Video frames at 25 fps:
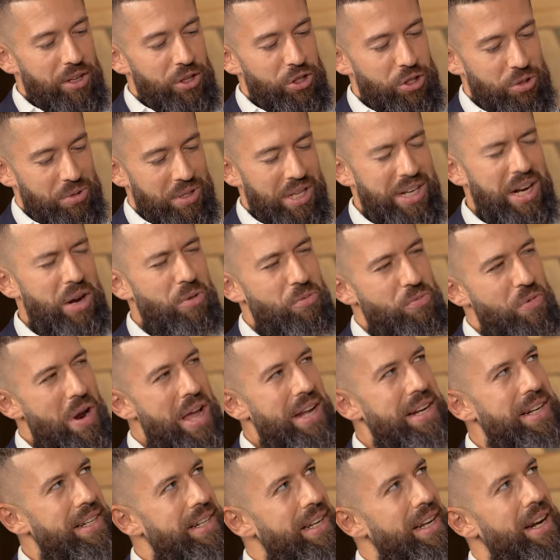So then I
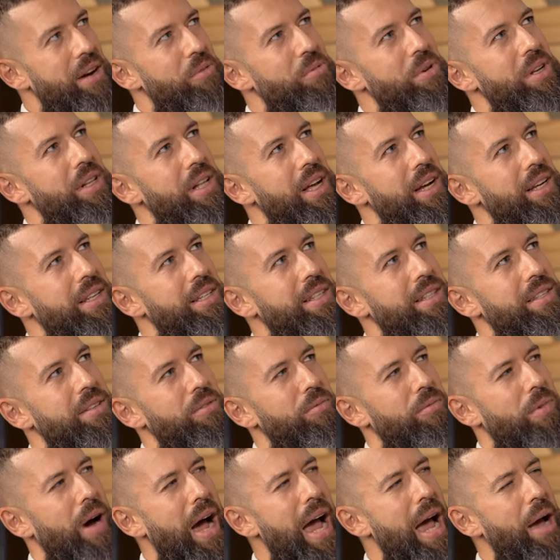read it and I
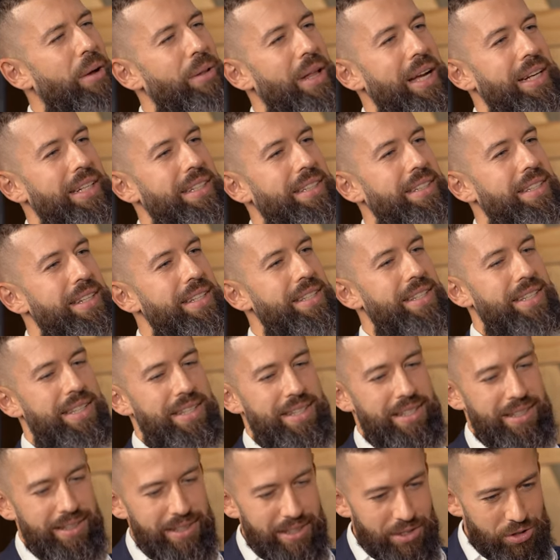realized, wow, like this
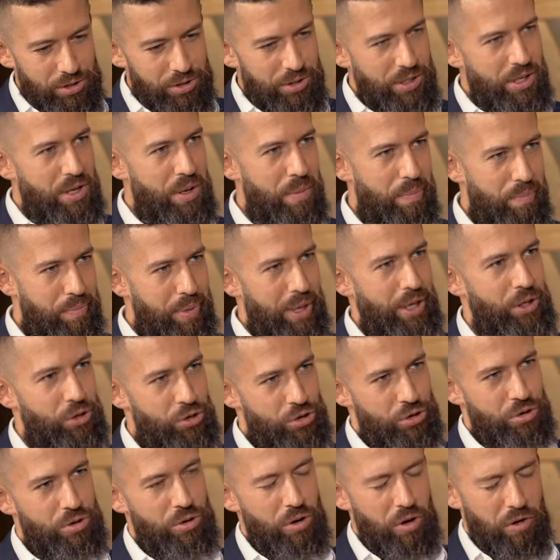is literally the
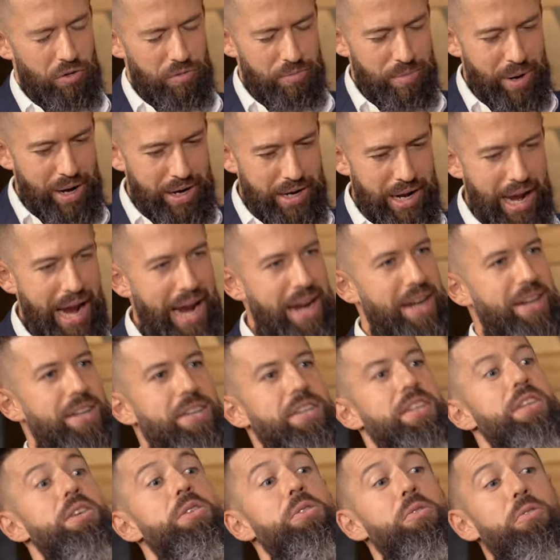picture of my
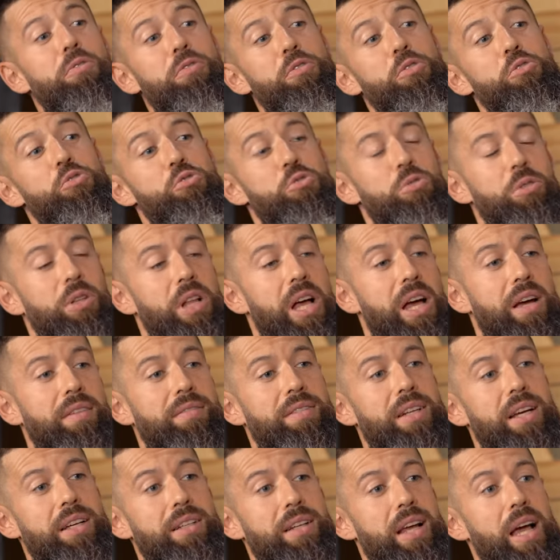ideal future
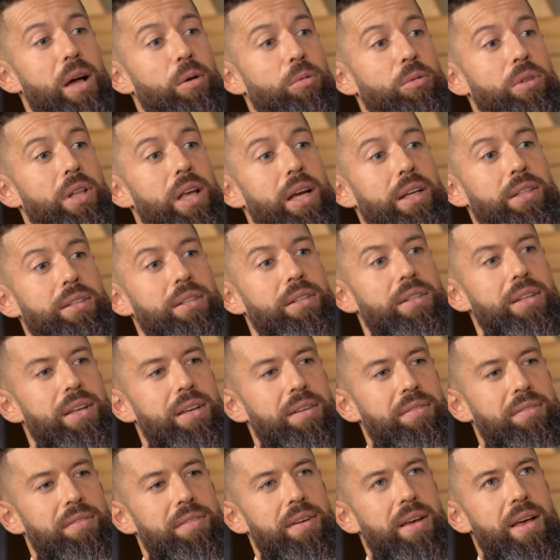life that I would like to
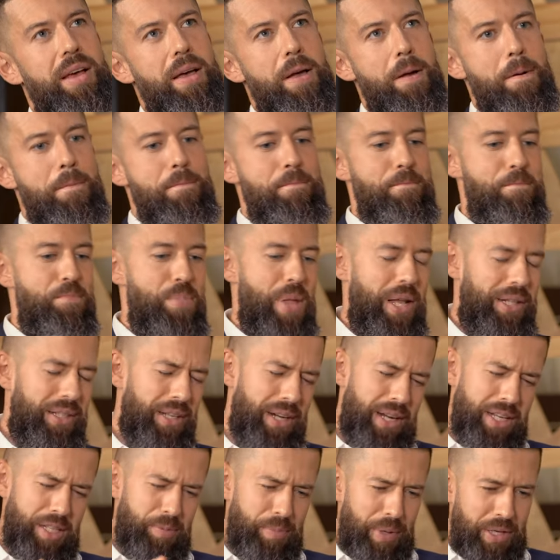live.
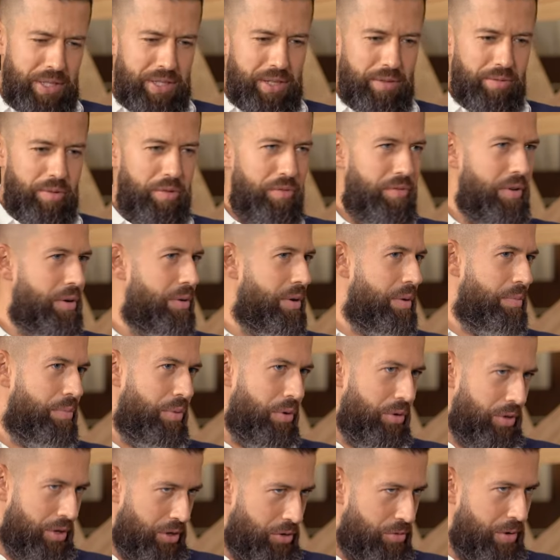And then I asked myself a very
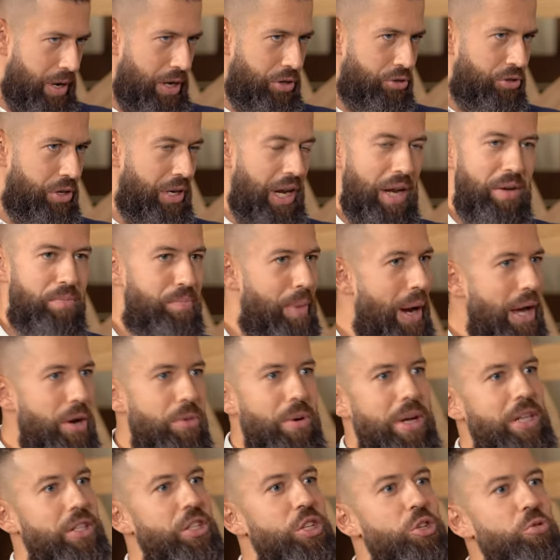important question. And by
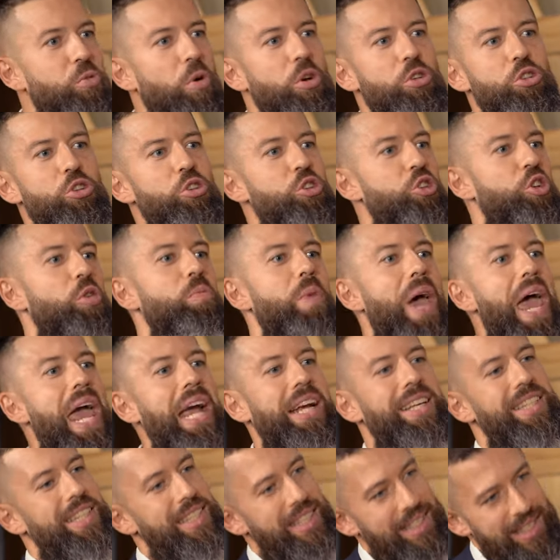the way, this wasn't some
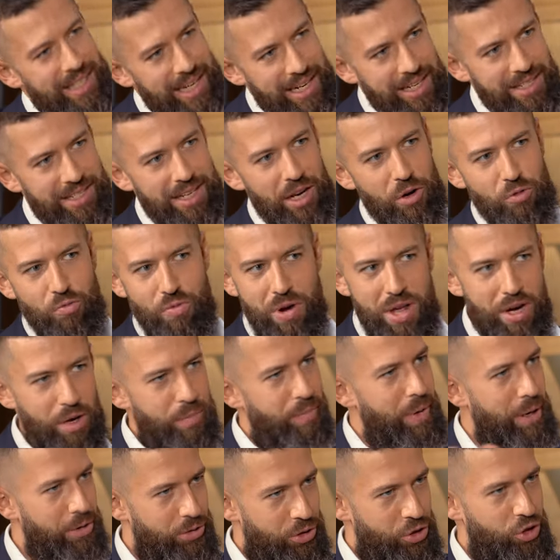exercise I read
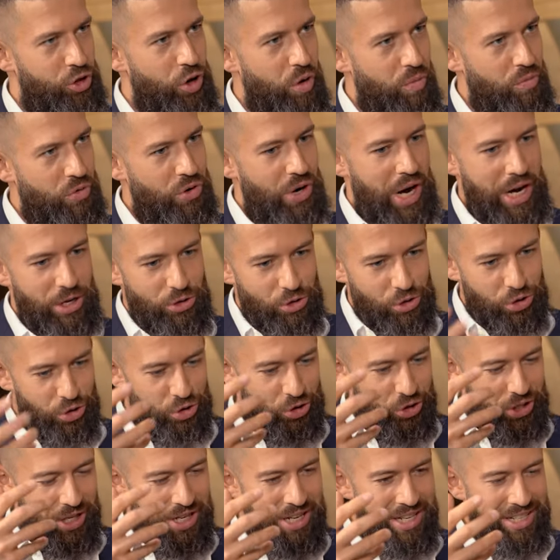about somewhere. I
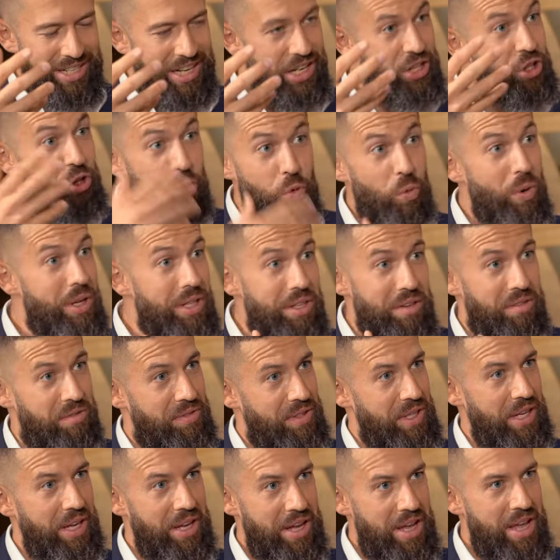just did it
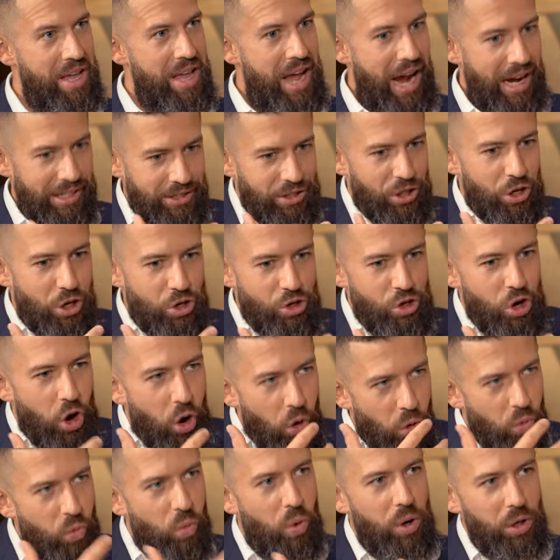intuitively. I didn't
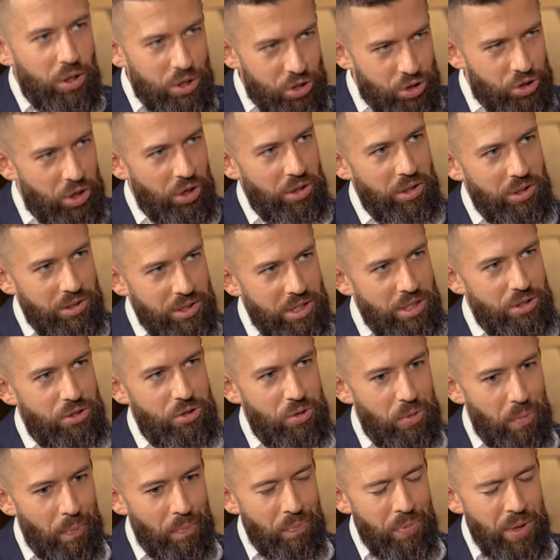know what it's going to
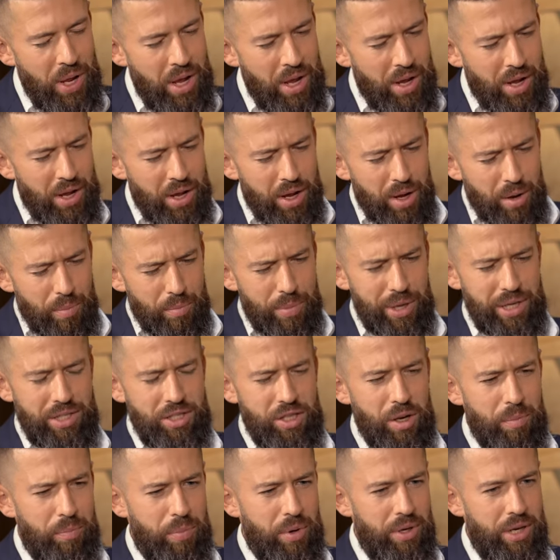lead to. But
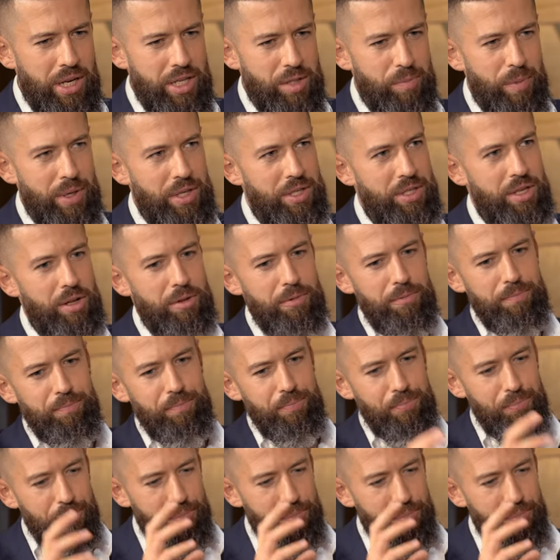at some point, I asked myself,